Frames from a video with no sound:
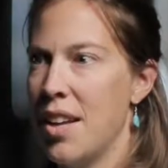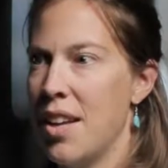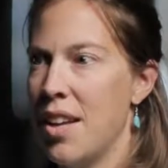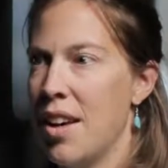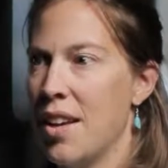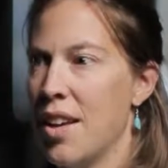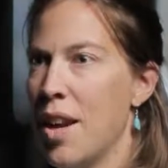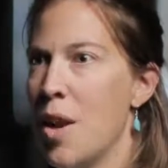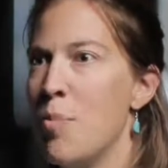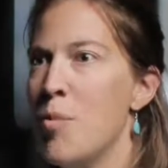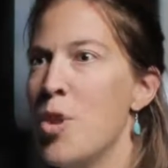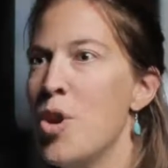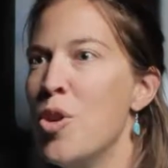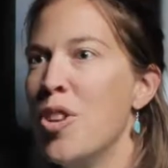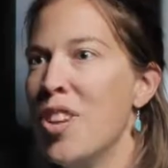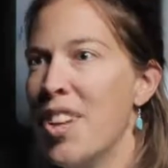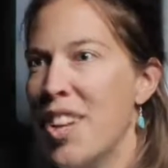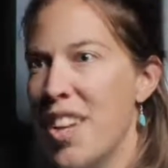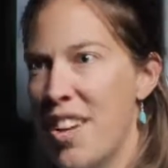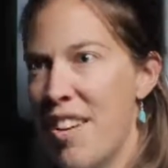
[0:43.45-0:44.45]
a
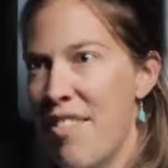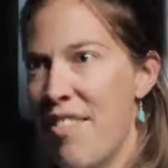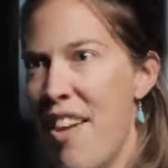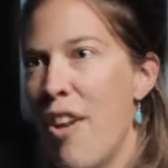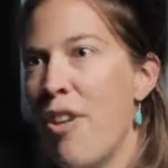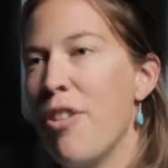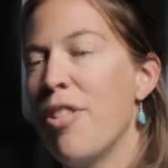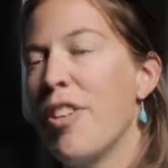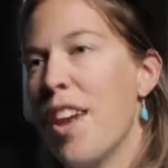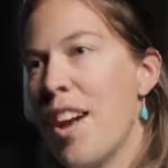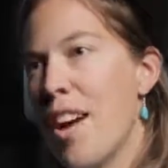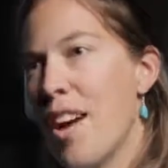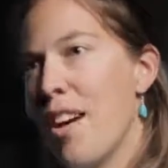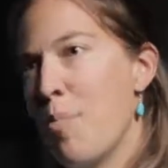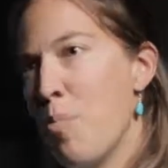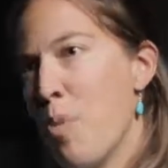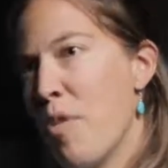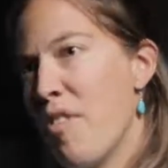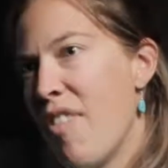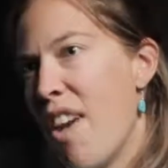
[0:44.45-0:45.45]
community of
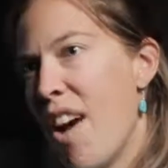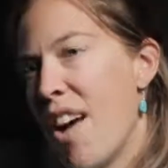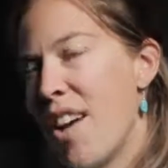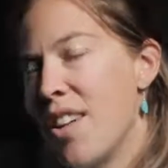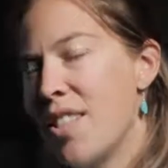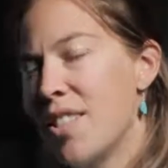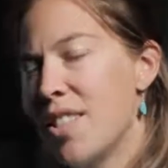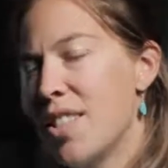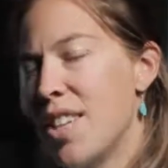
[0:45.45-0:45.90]
healthcare providers